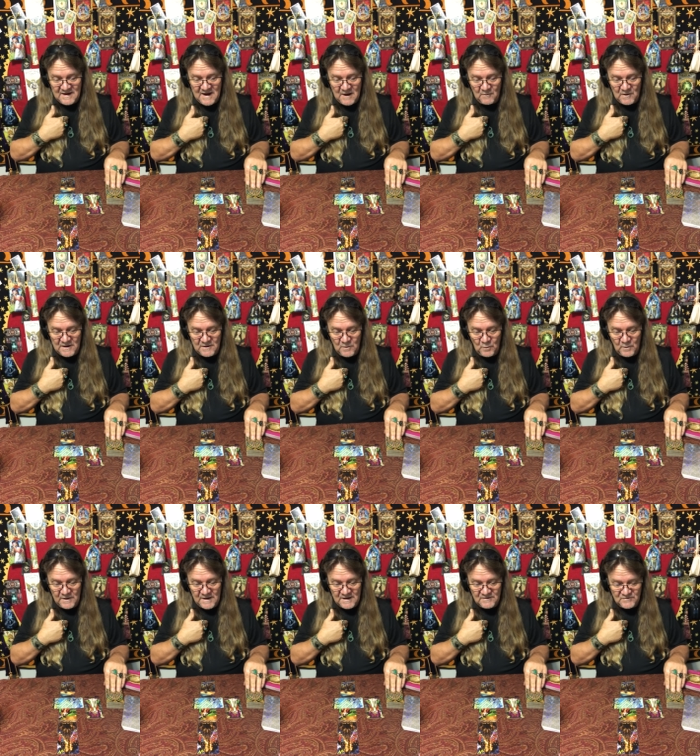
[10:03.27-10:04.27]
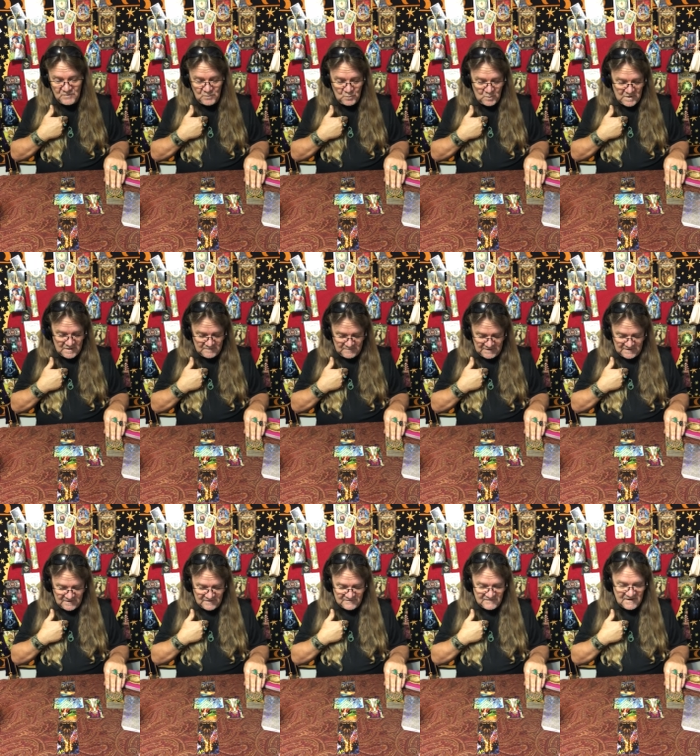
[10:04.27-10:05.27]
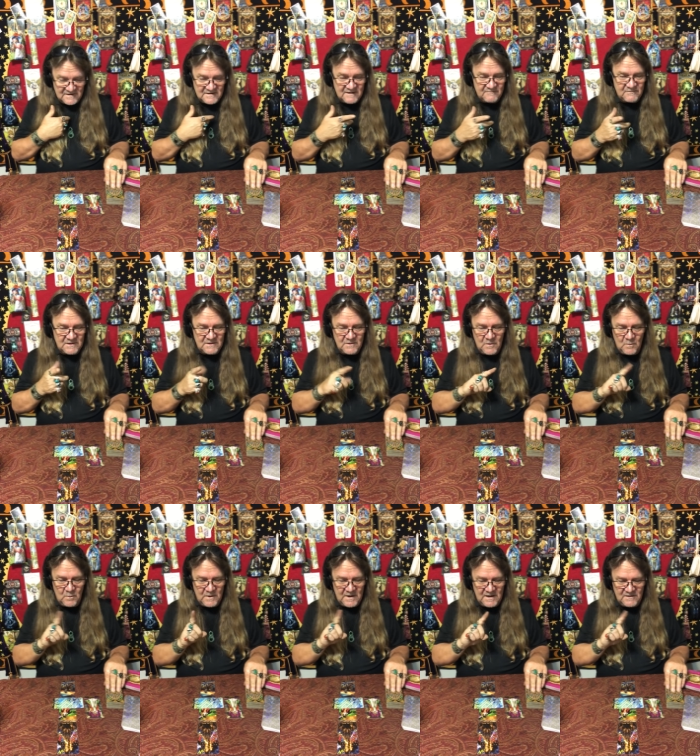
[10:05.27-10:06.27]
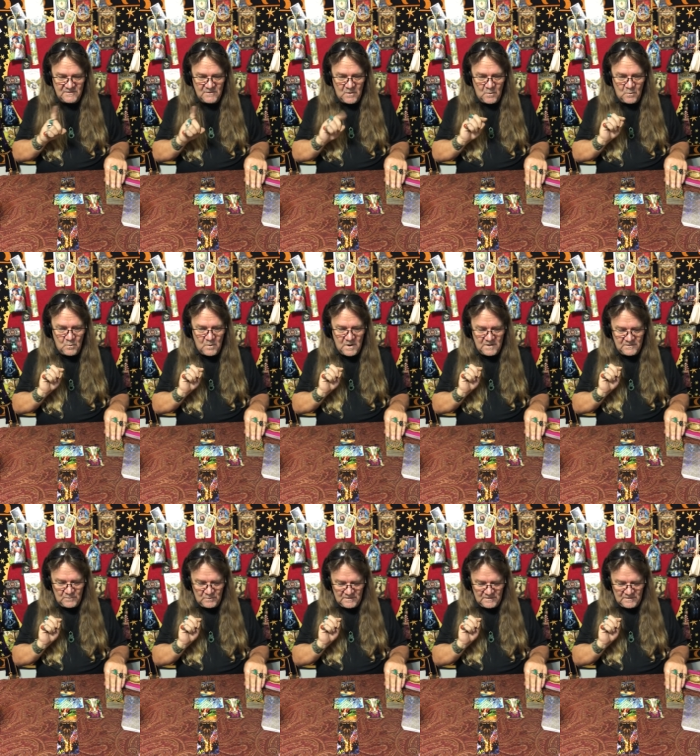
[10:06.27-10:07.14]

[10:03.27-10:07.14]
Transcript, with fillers: now I know what I do want because I definitely know what I don't want